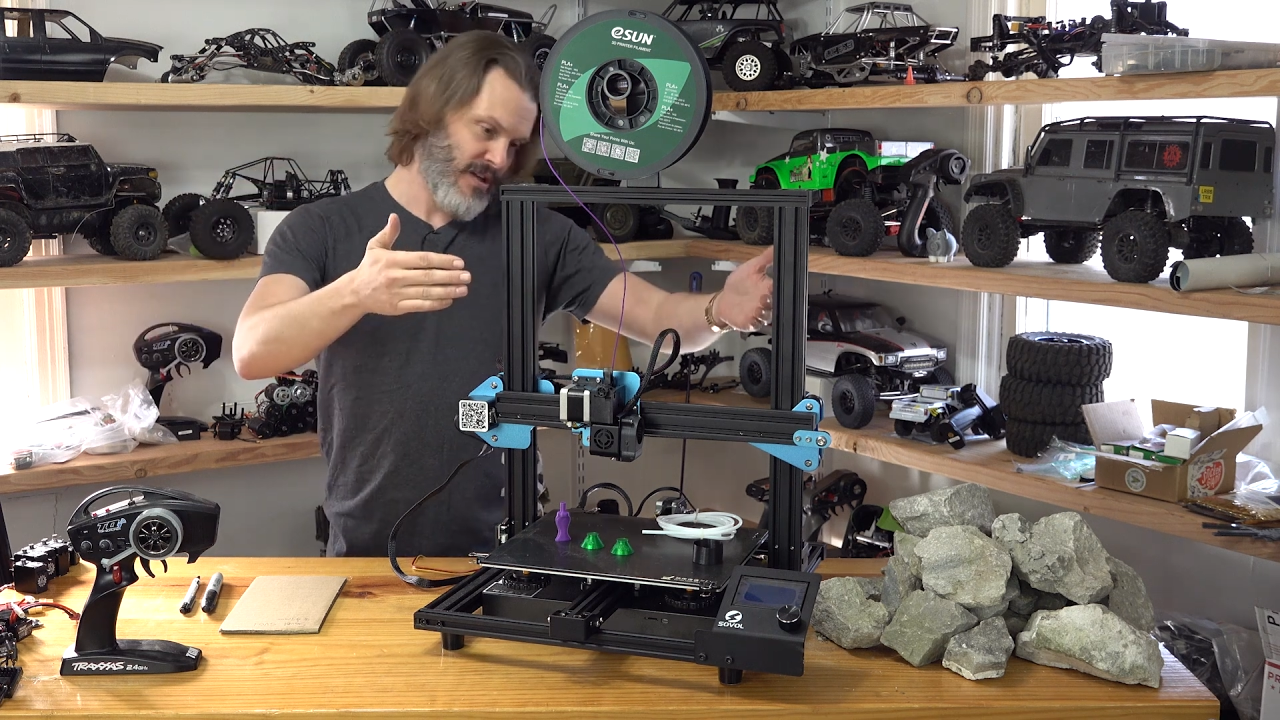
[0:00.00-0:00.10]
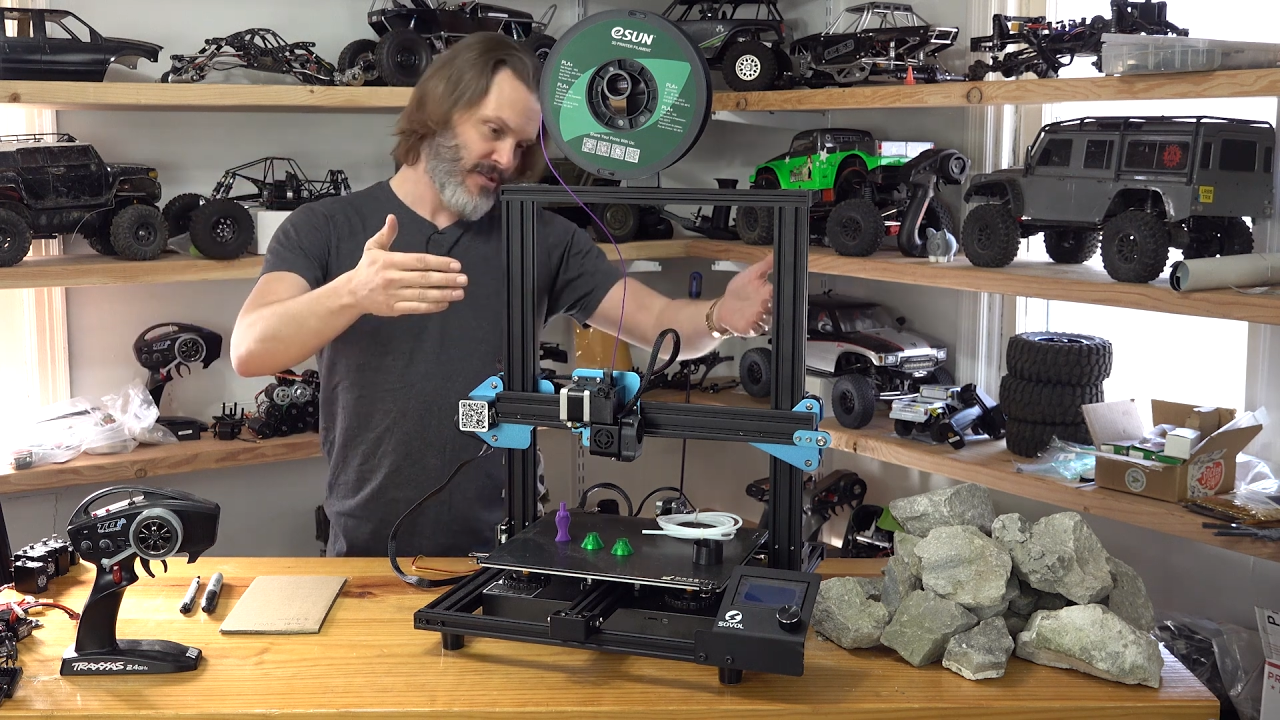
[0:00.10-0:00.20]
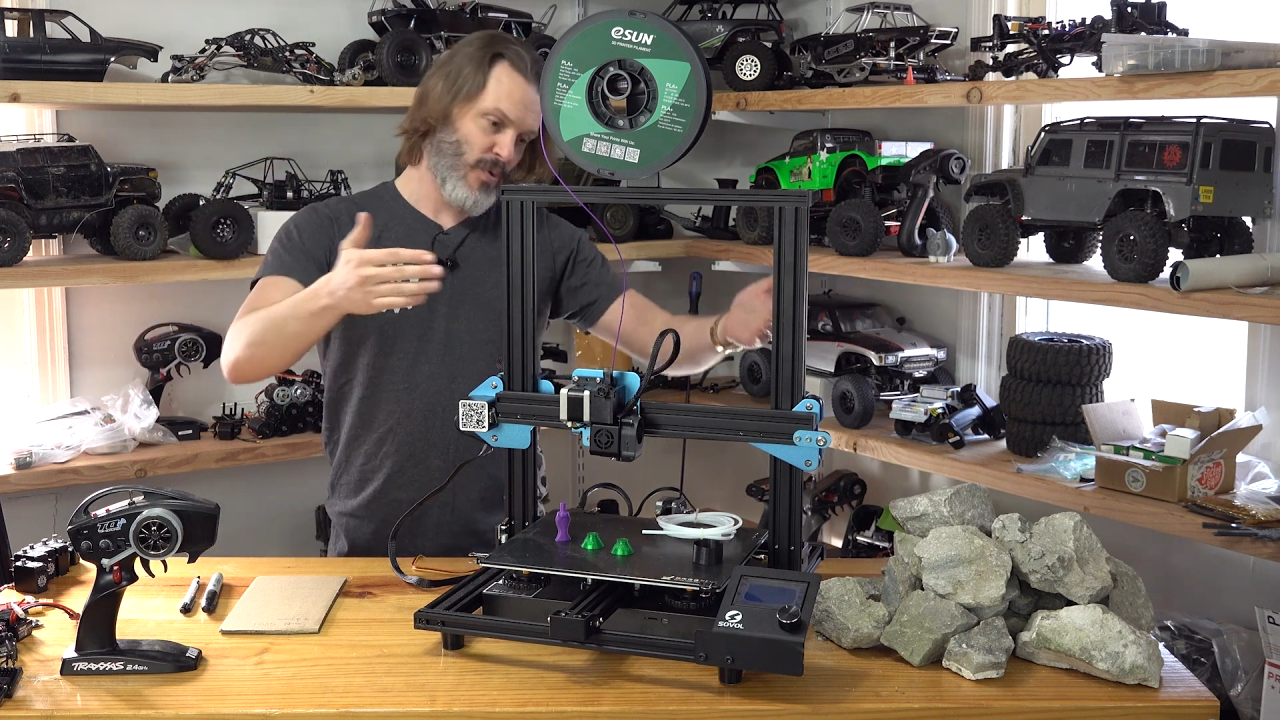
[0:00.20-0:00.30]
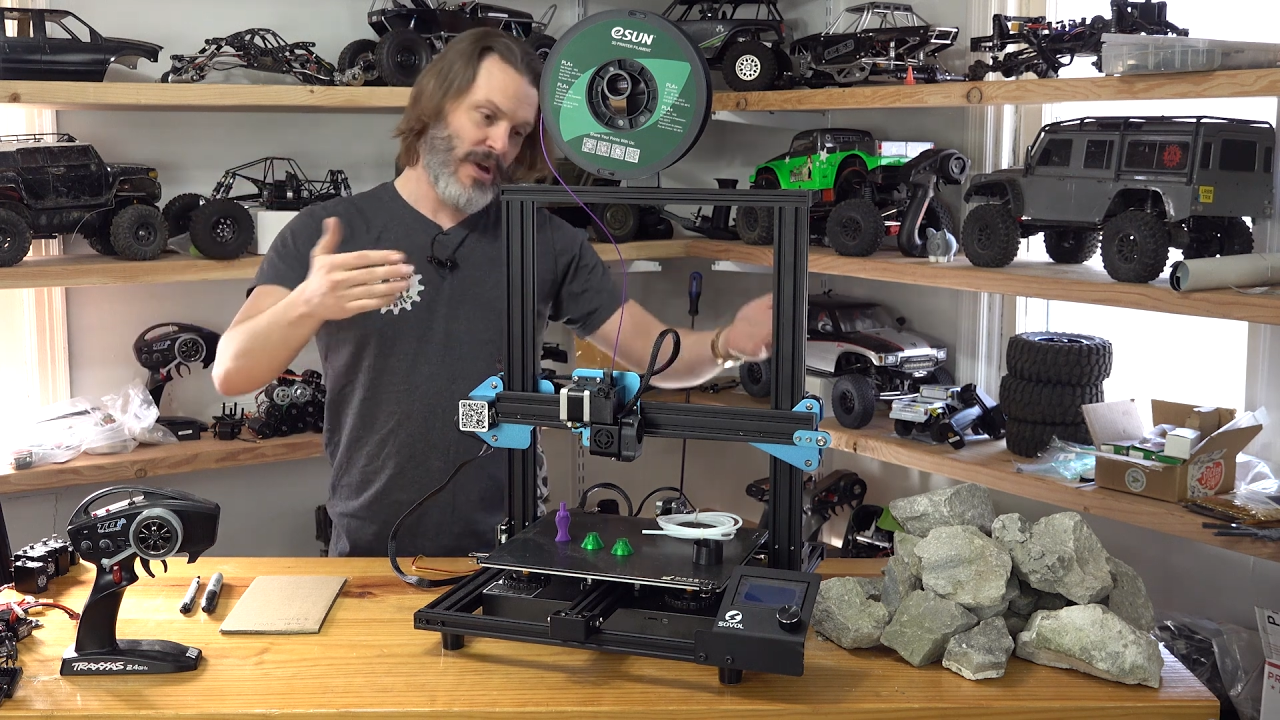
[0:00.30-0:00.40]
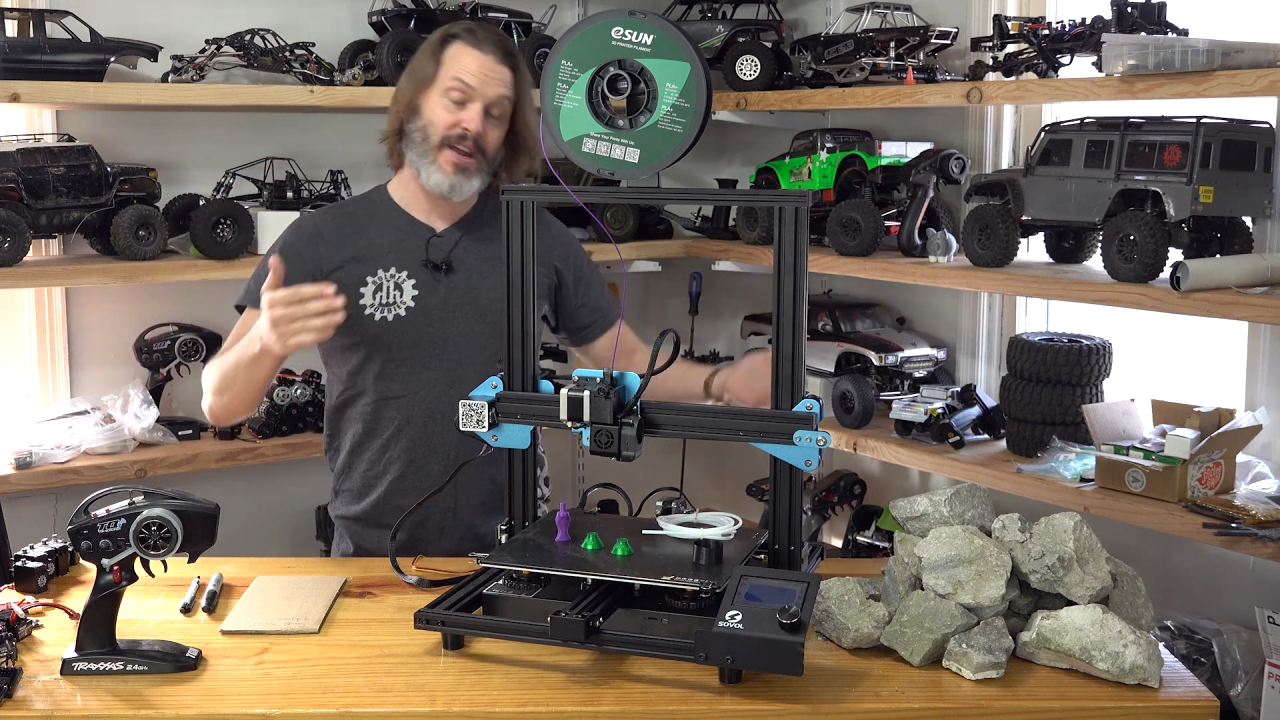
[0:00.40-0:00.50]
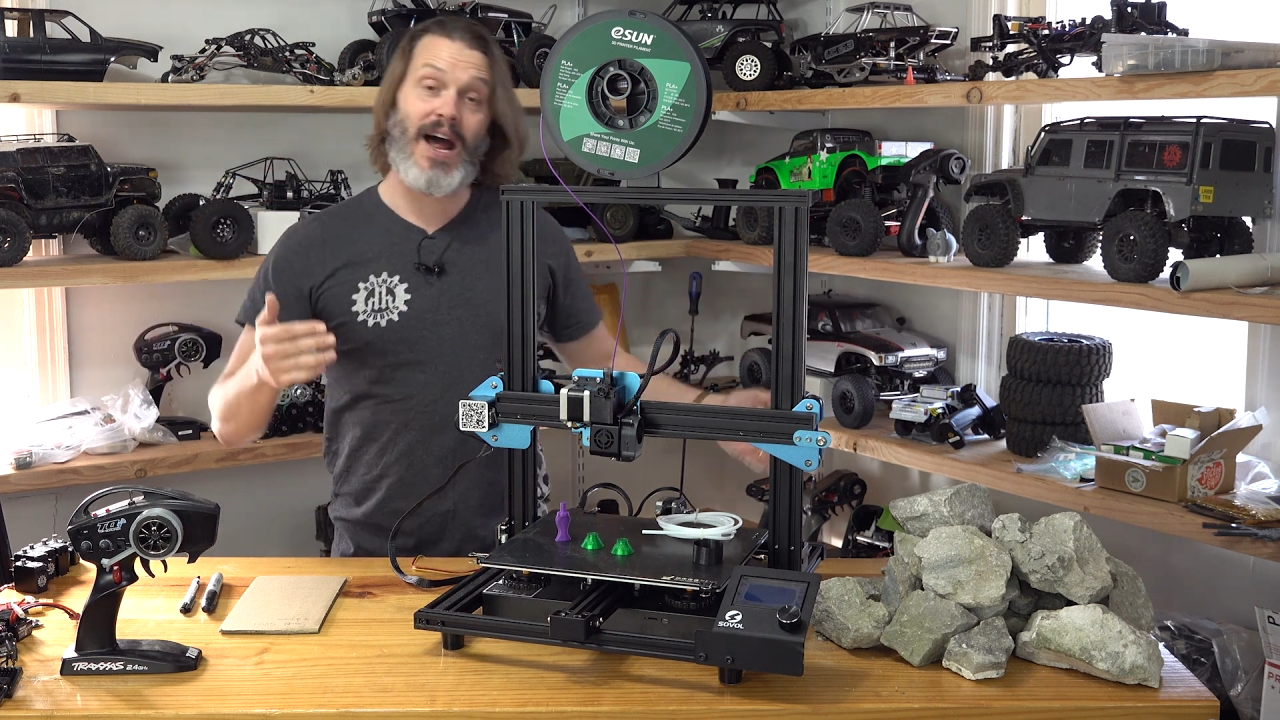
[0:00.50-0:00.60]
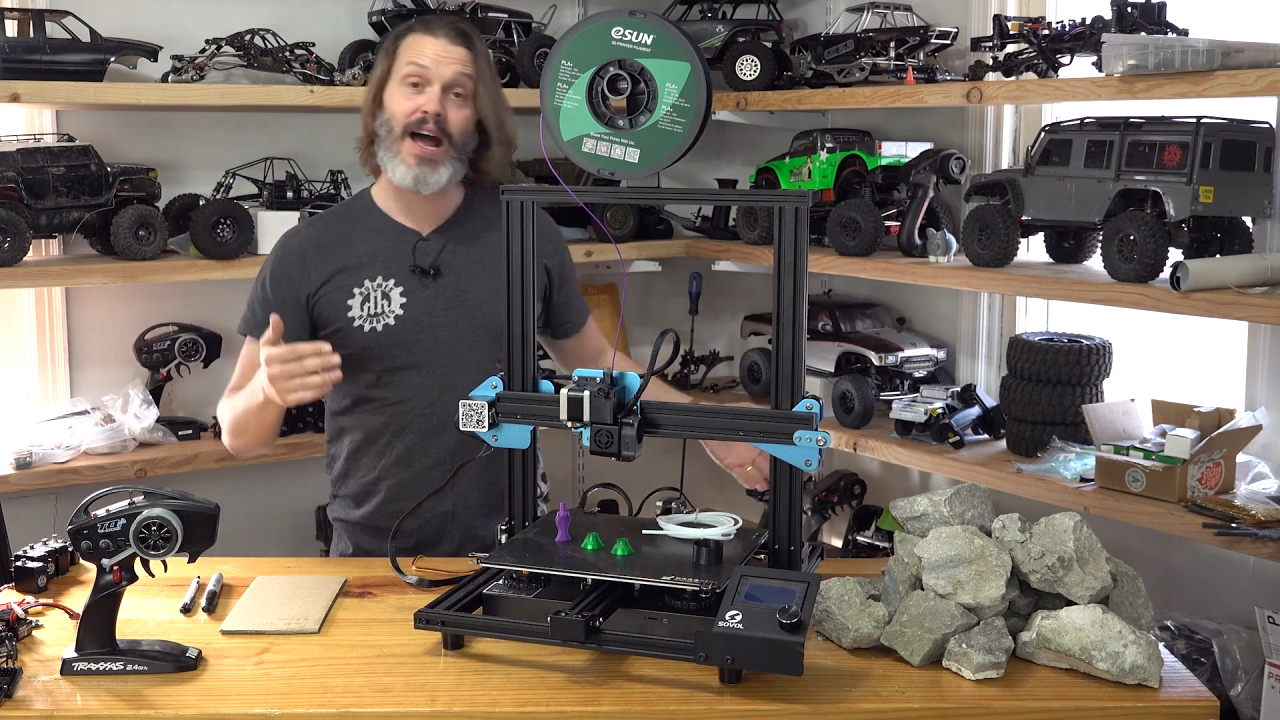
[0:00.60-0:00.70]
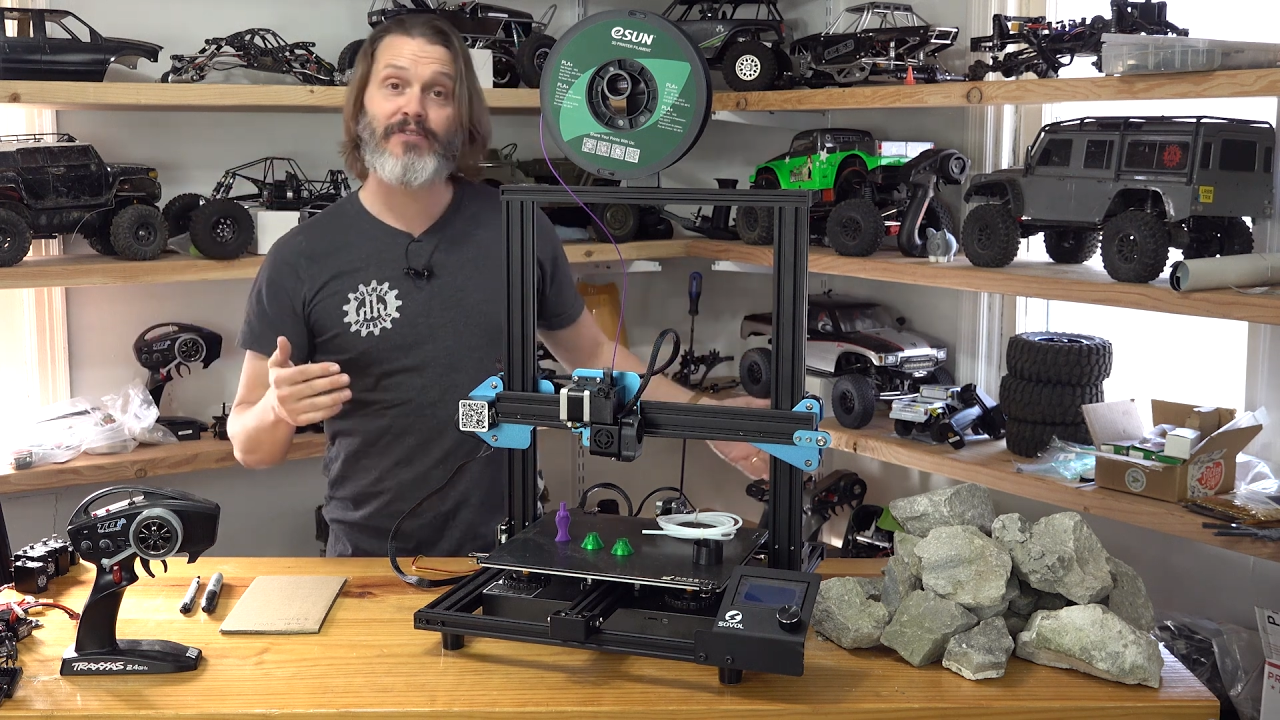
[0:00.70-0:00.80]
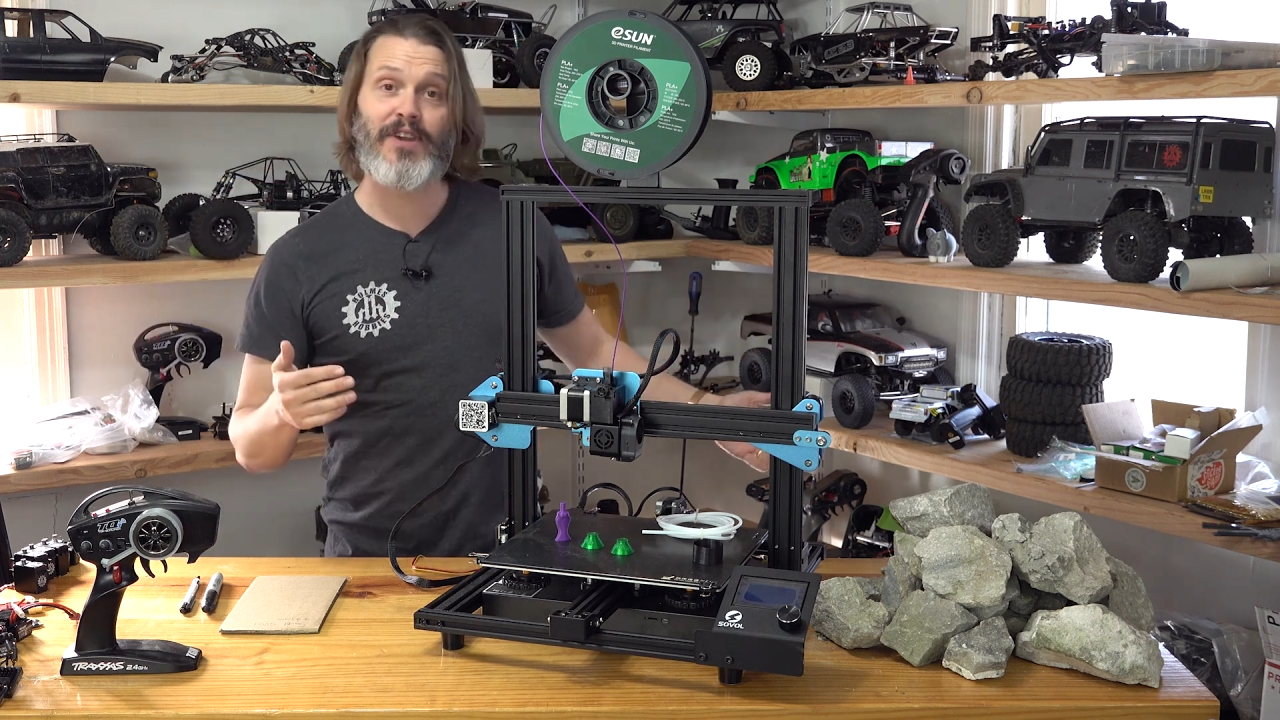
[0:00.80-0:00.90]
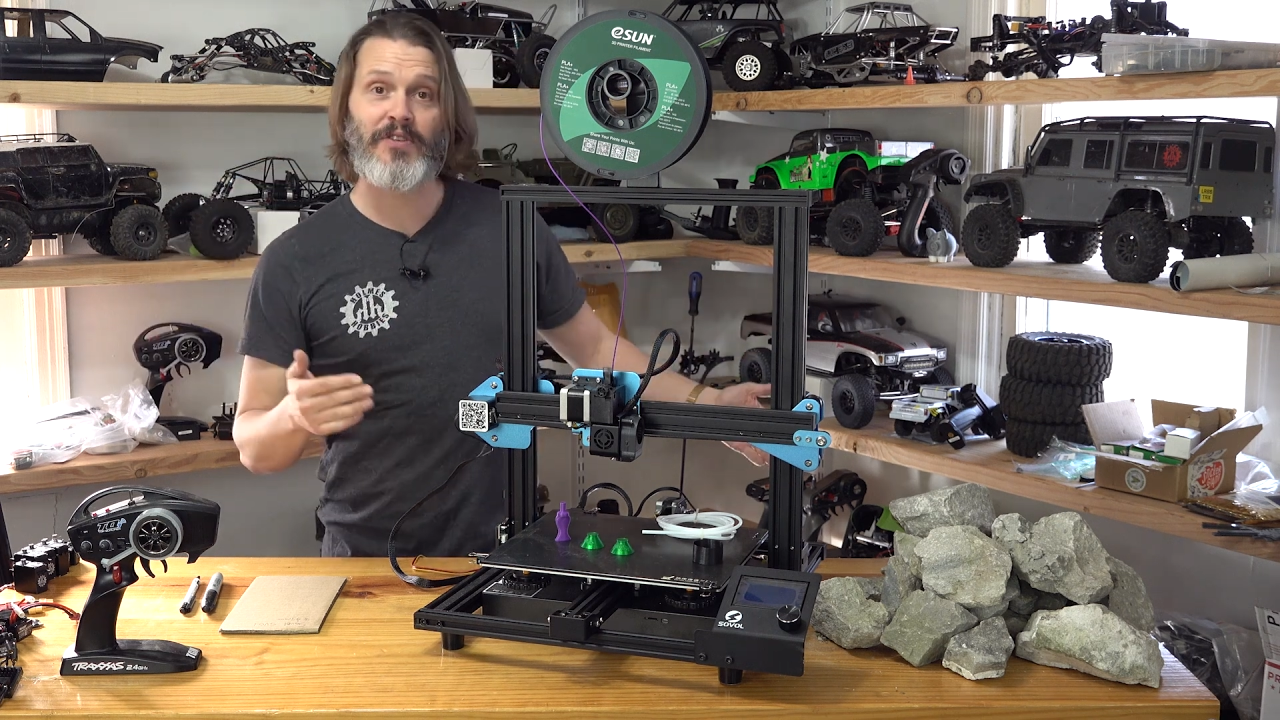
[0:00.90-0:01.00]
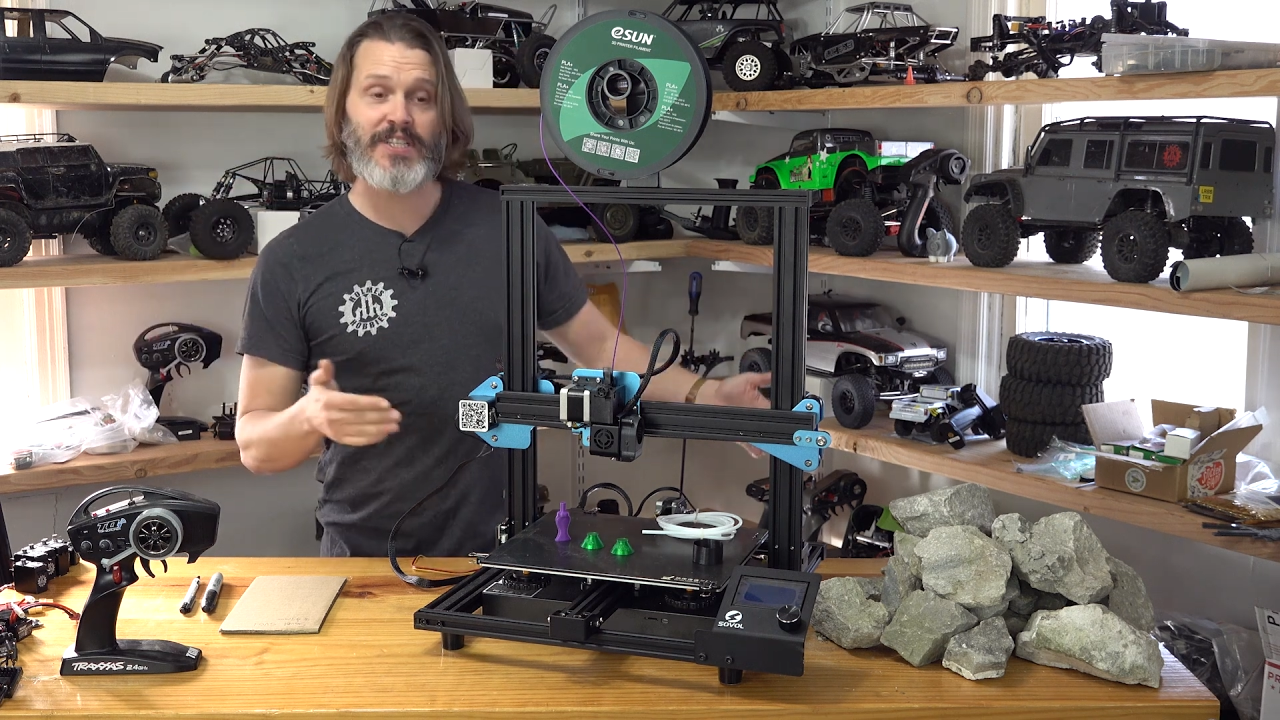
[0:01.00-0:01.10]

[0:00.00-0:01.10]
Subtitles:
the way that I figure